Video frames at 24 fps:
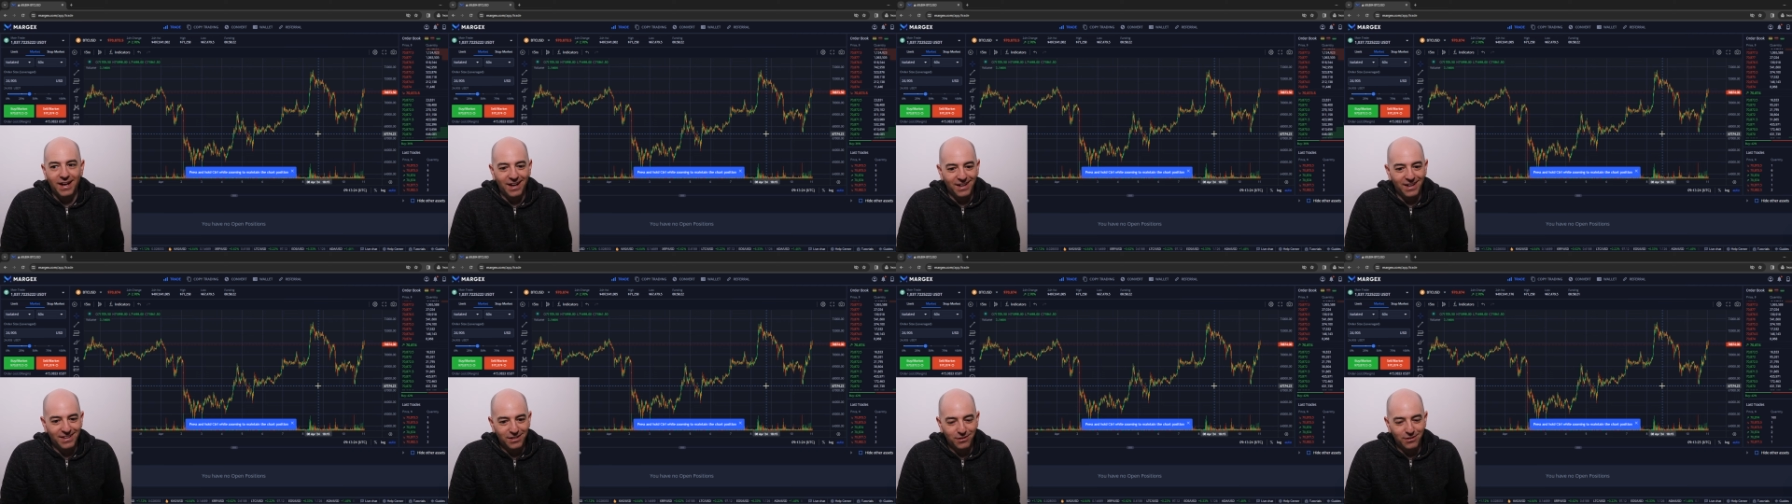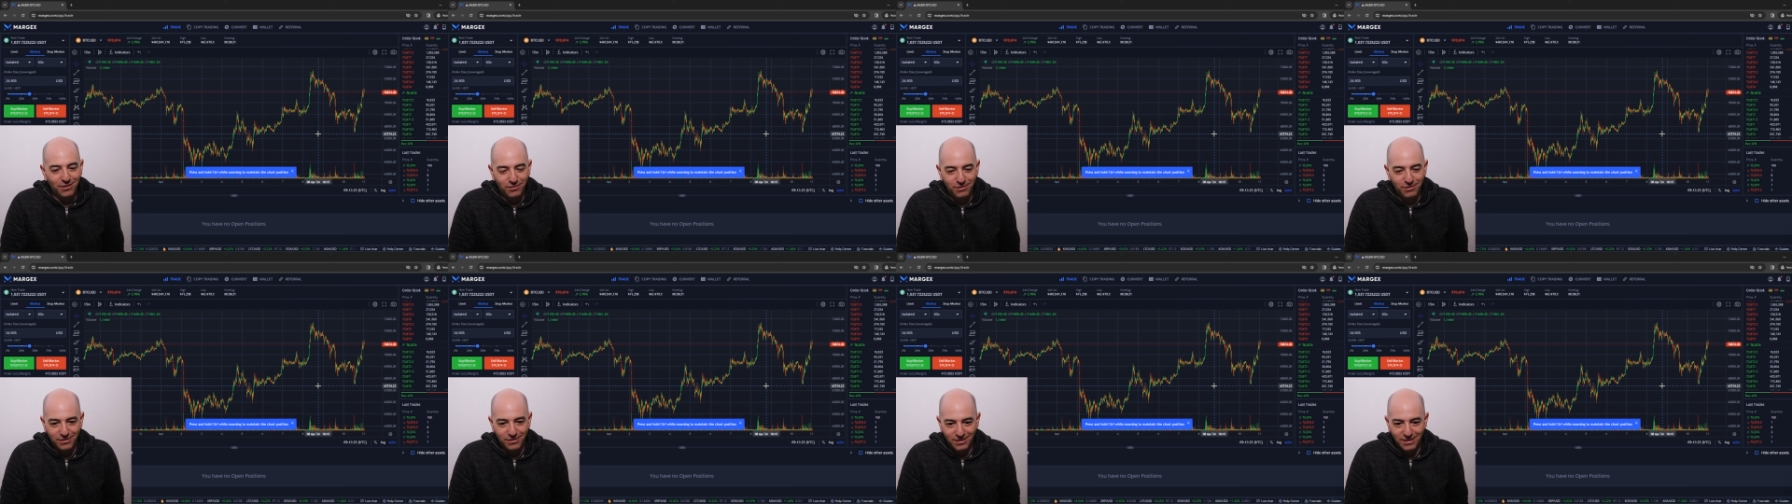You know,
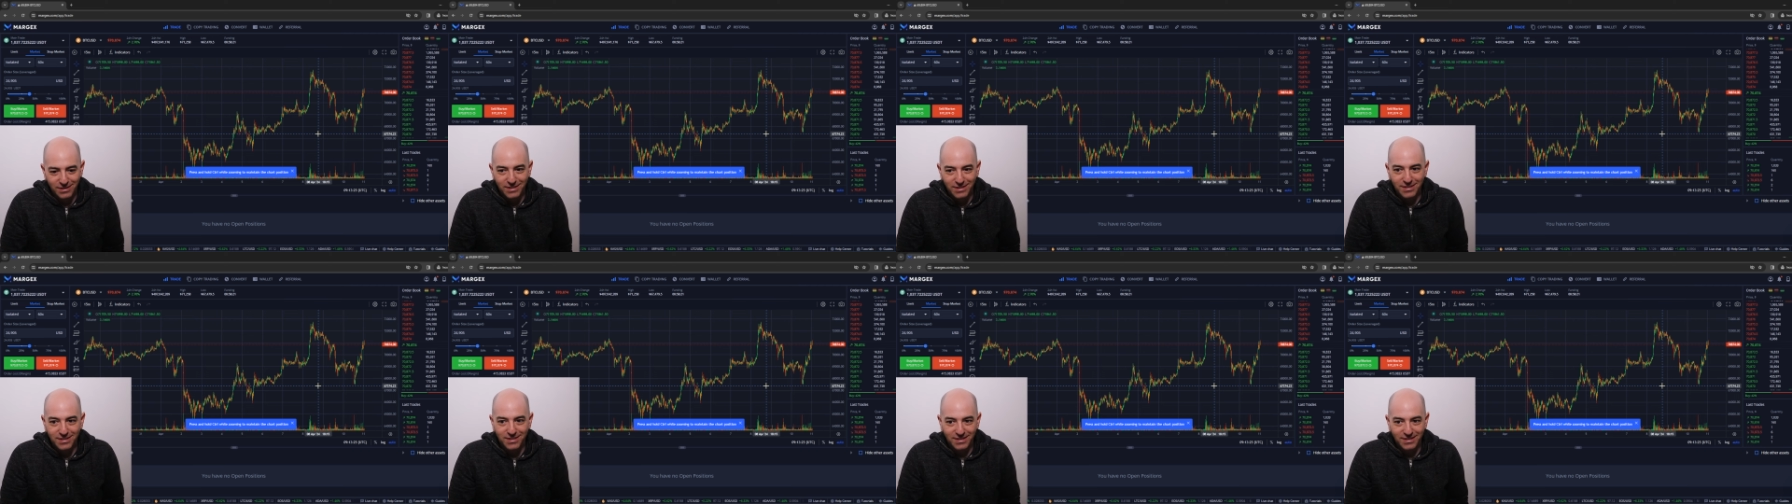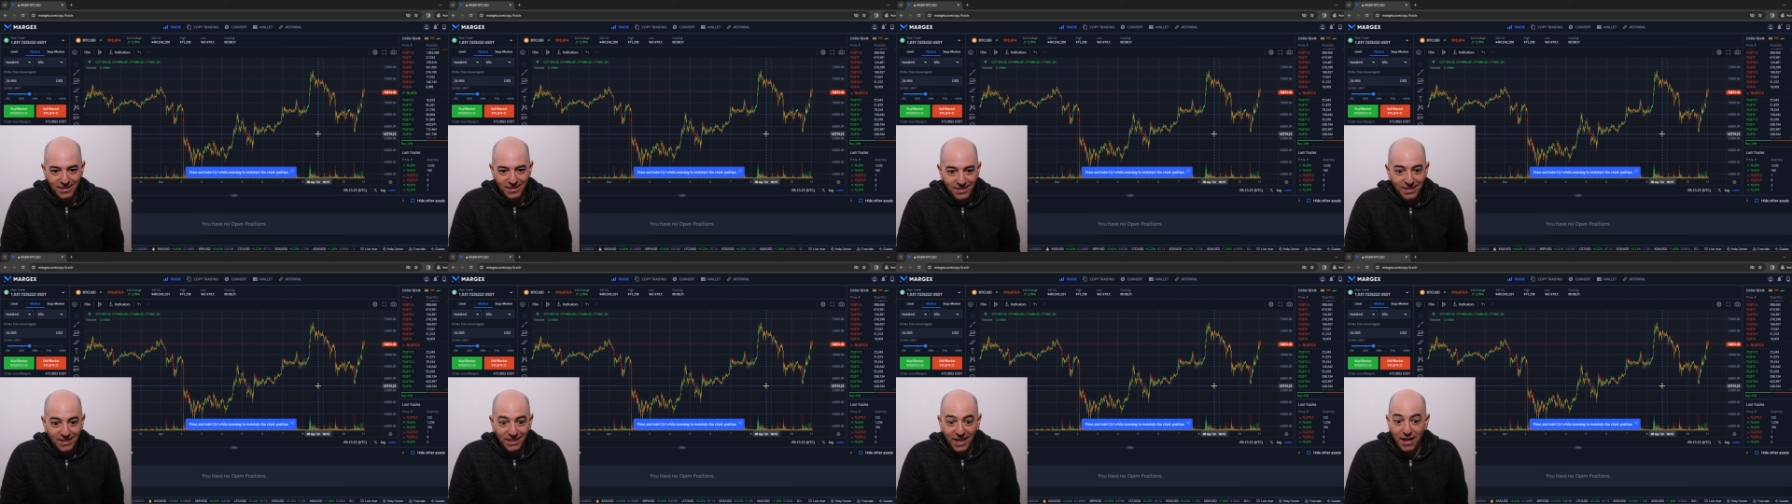this
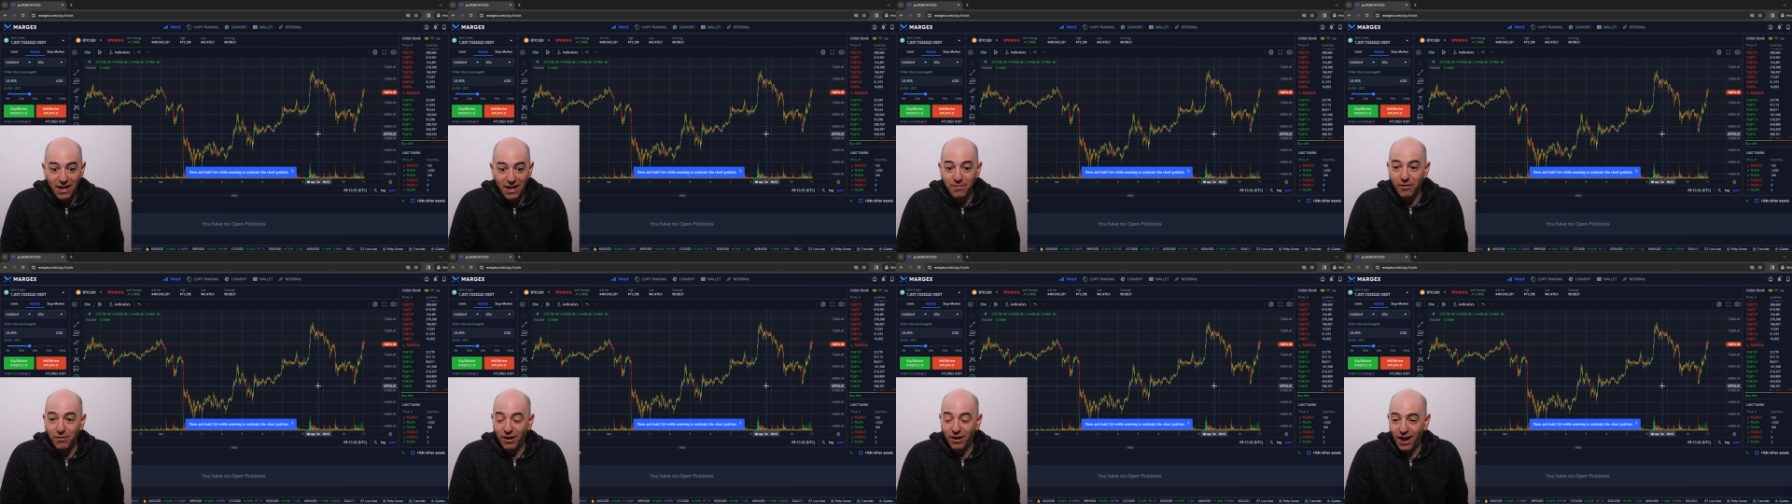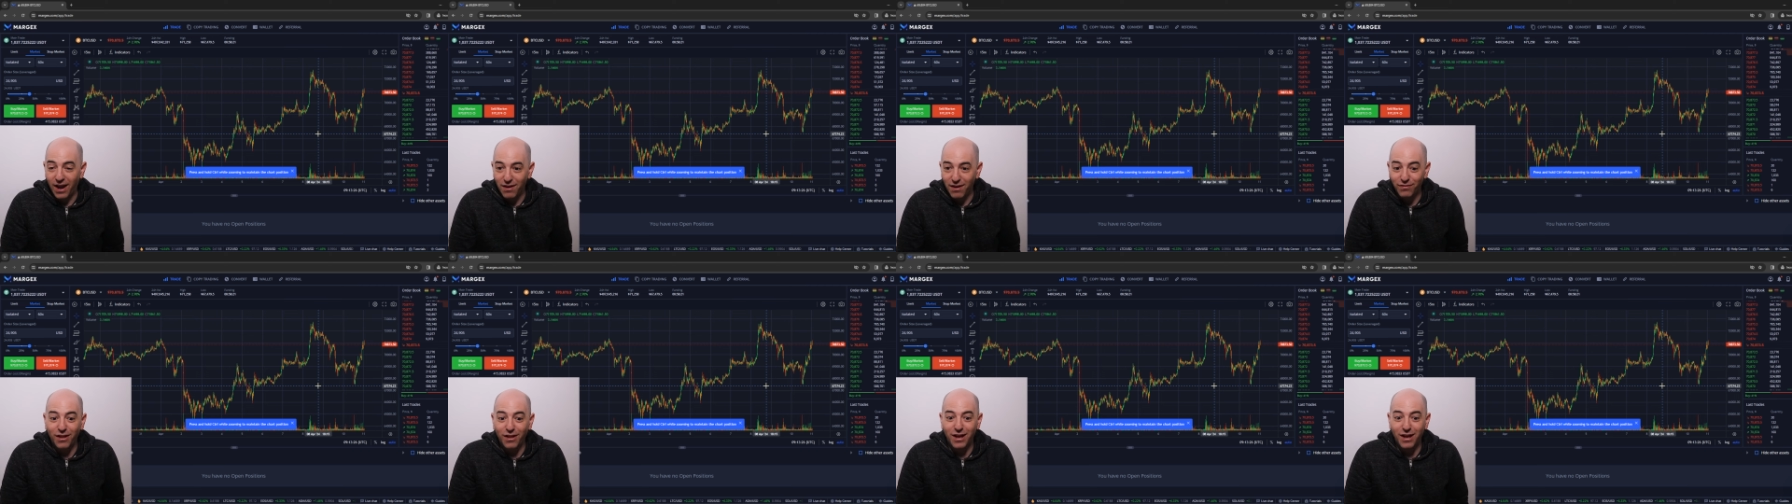disclaimer, I
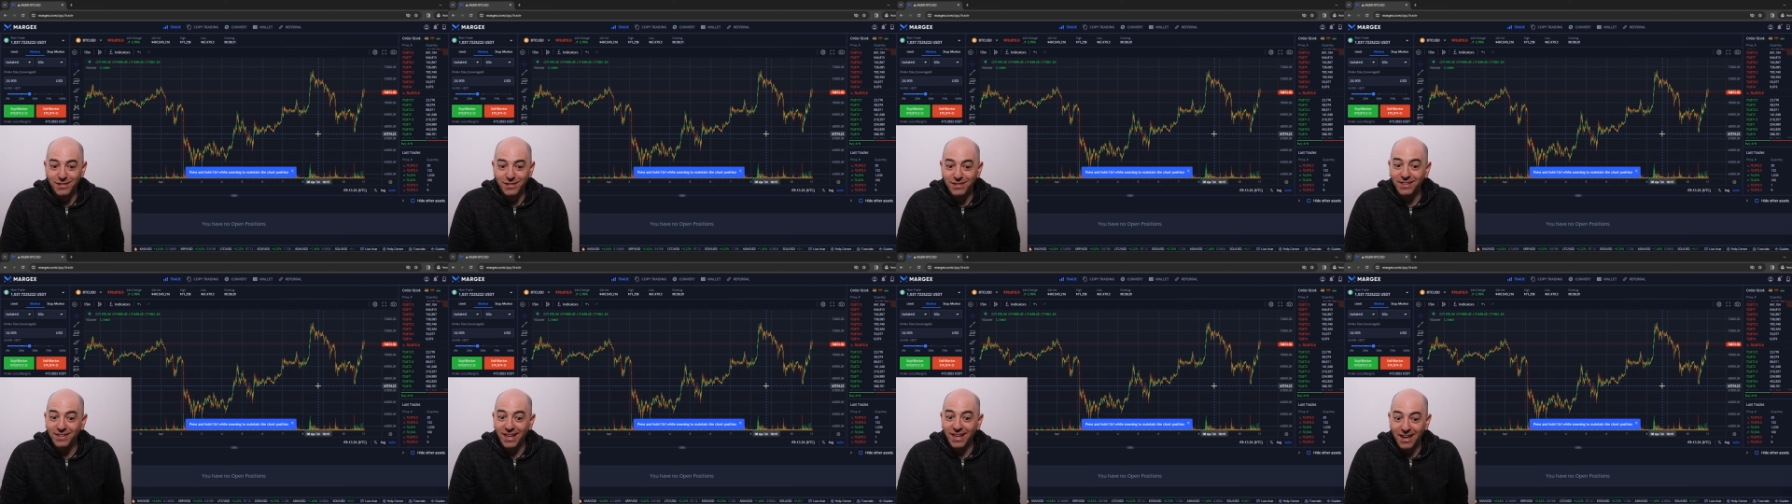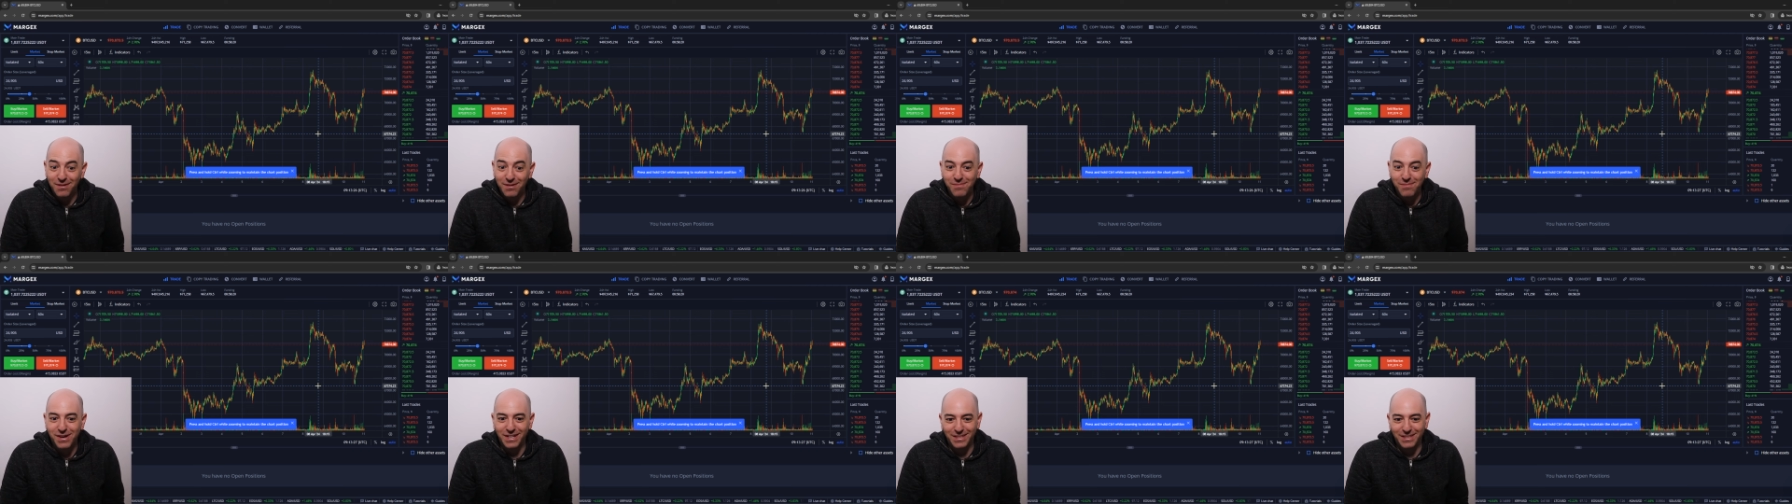have lost a lot of
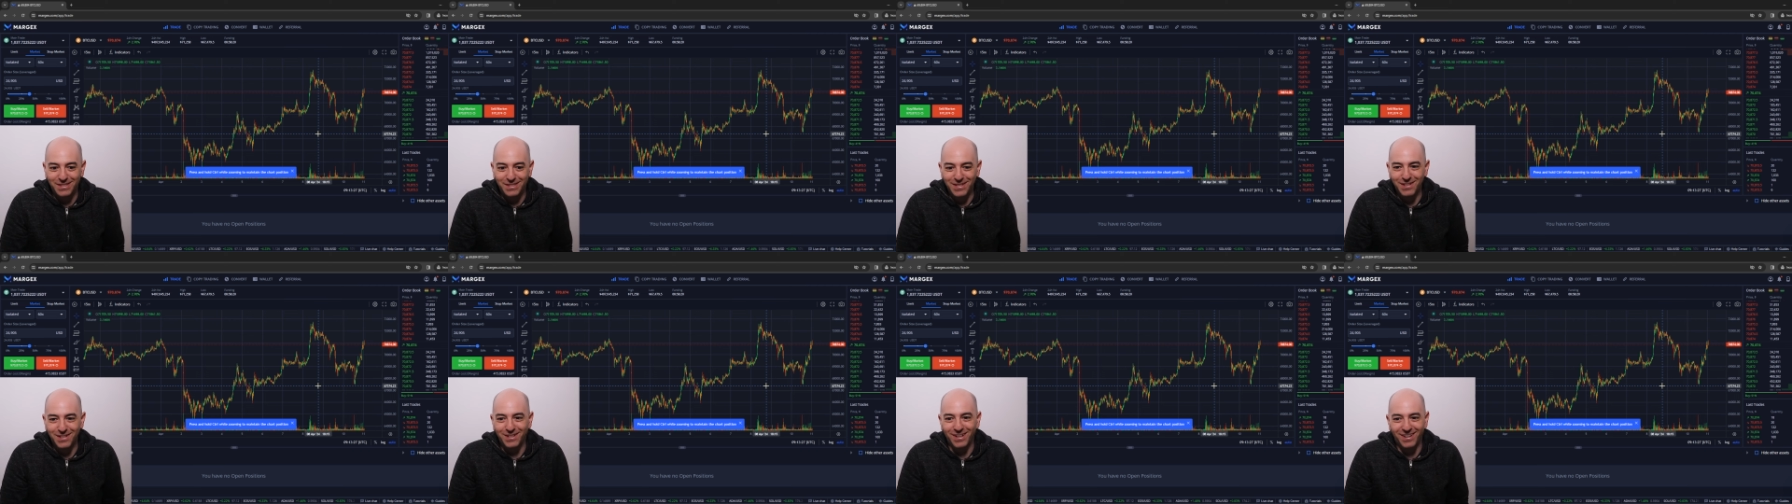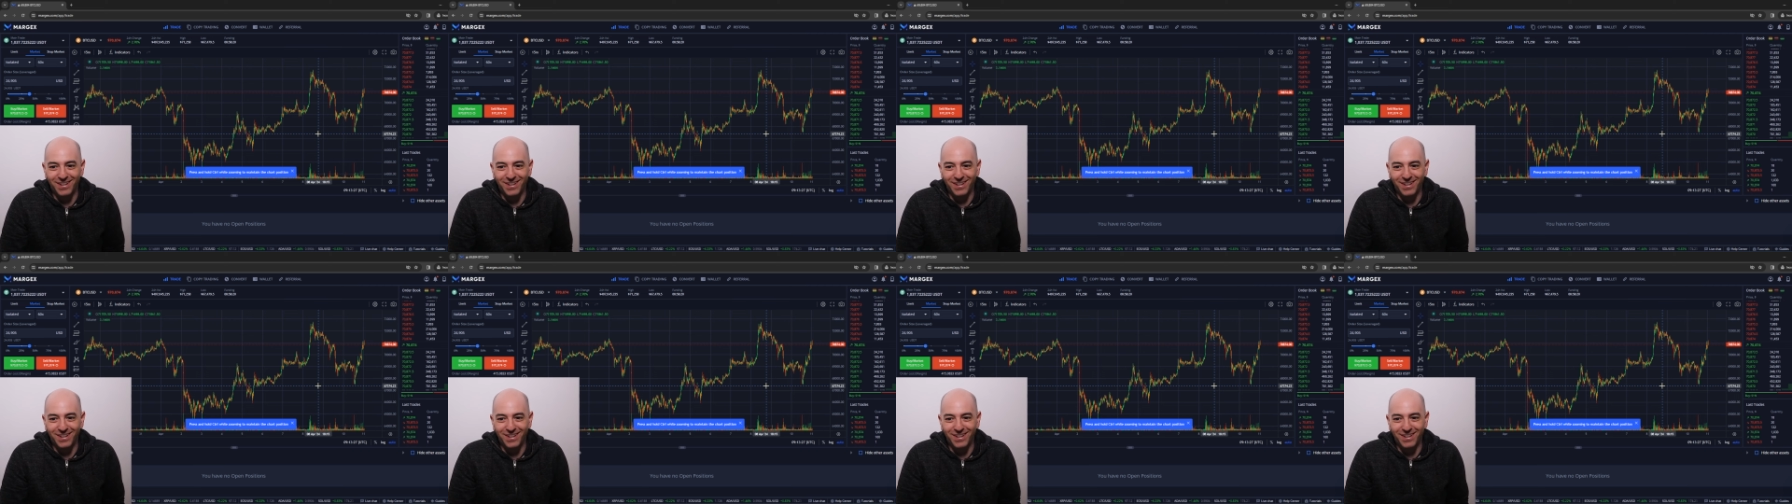money too.